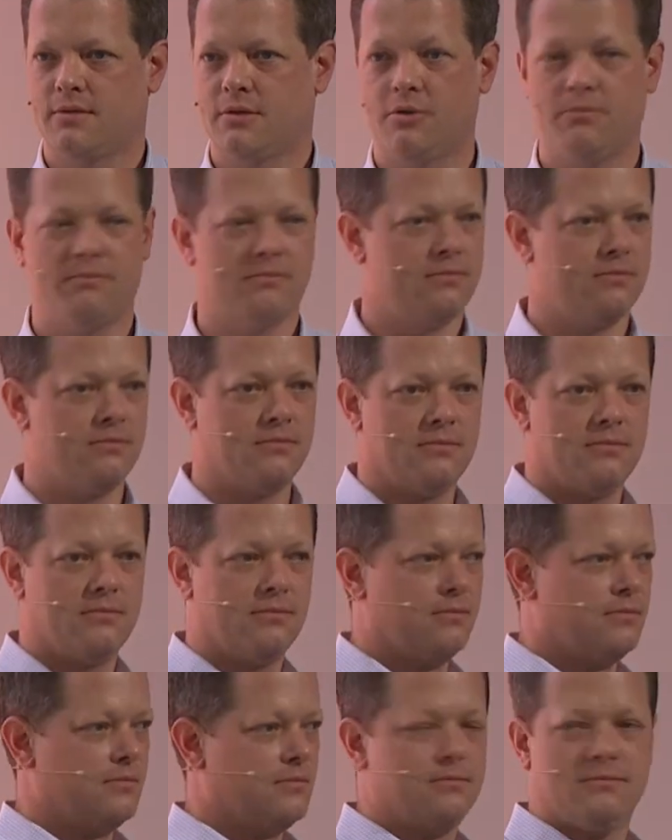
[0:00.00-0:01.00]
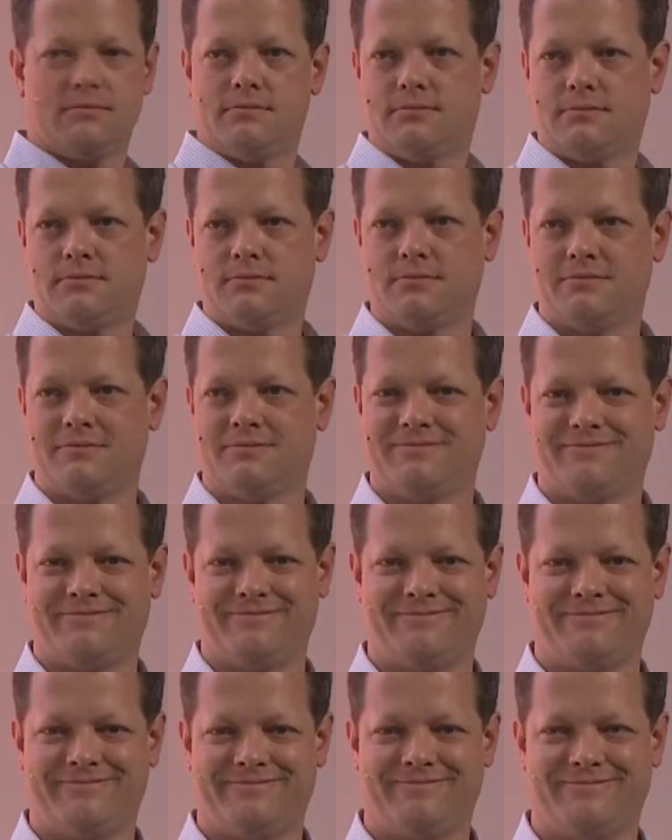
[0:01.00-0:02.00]

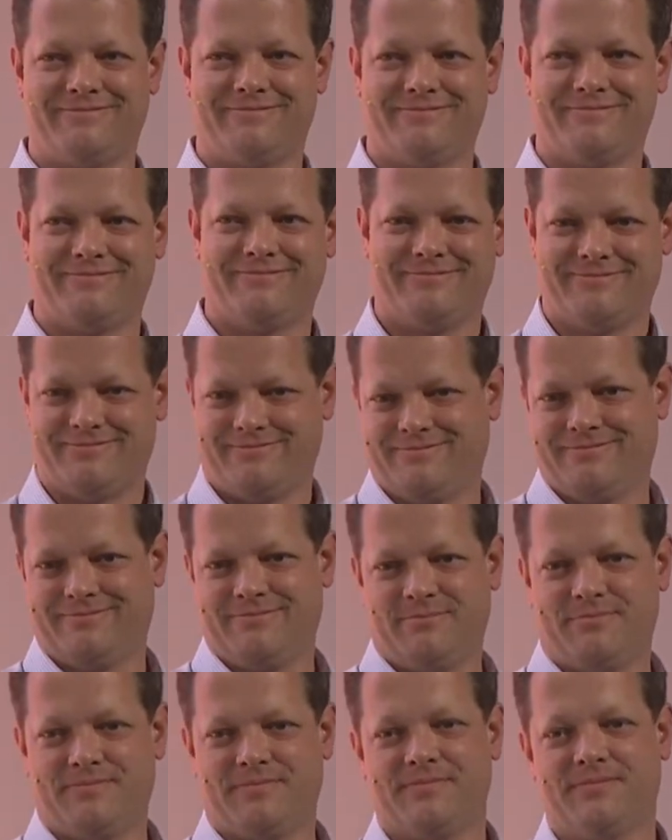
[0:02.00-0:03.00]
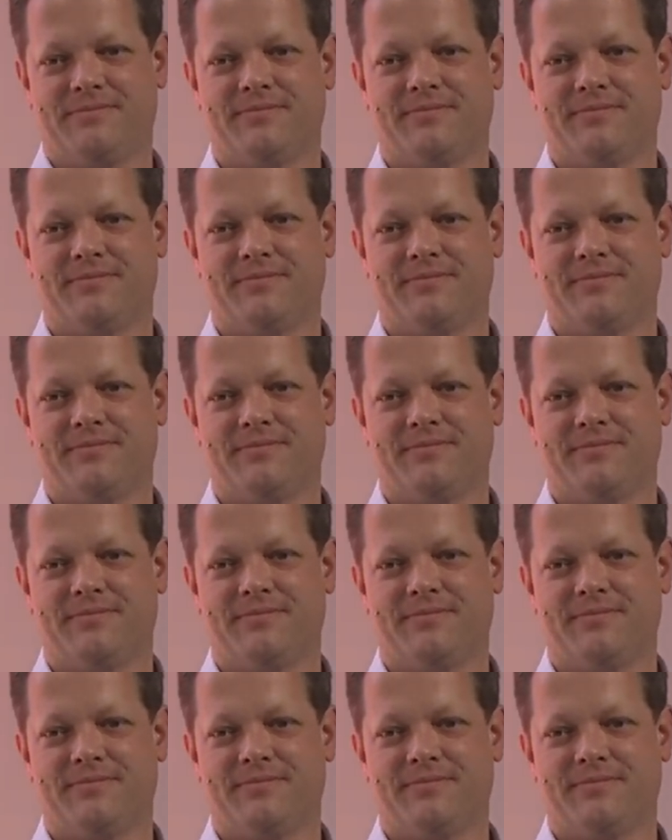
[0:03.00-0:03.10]
No one is speaking in this clip.